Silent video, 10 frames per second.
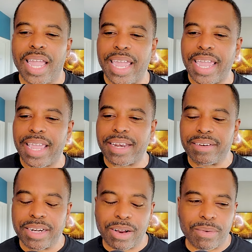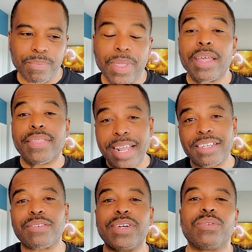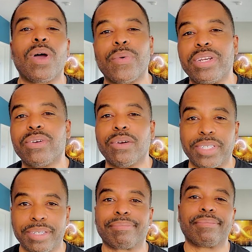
And, you know, that is the reason why we do coaching.